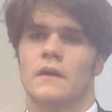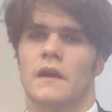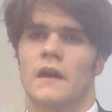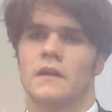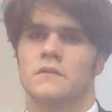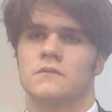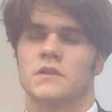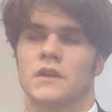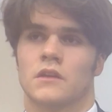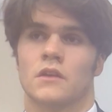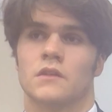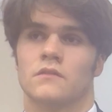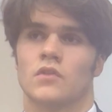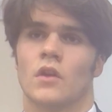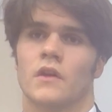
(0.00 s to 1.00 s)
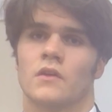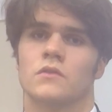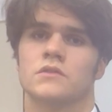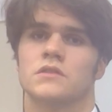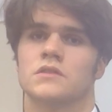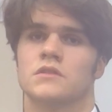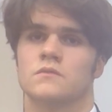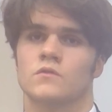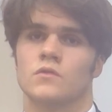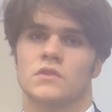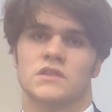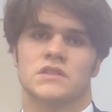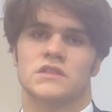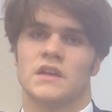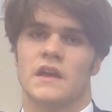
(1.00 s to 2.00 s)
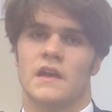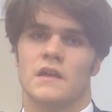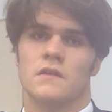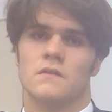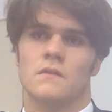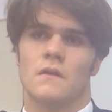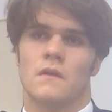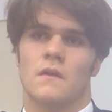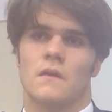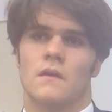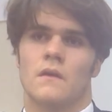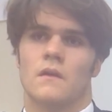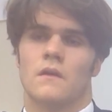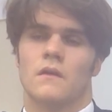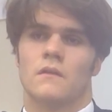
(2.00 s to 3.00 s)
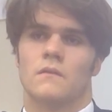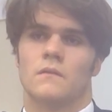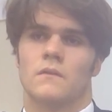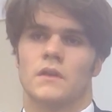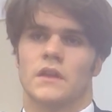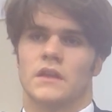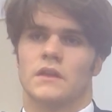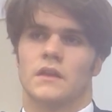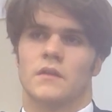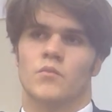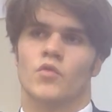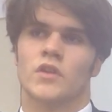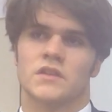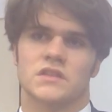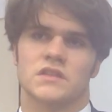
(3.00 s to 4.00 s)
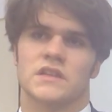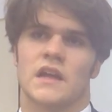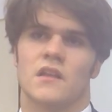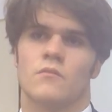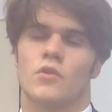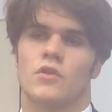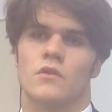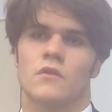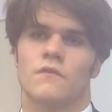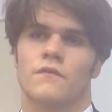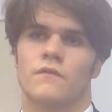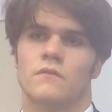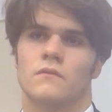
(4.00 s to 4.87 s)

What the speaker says: And yeah, kind of going on to the smaller state, it brings this element of,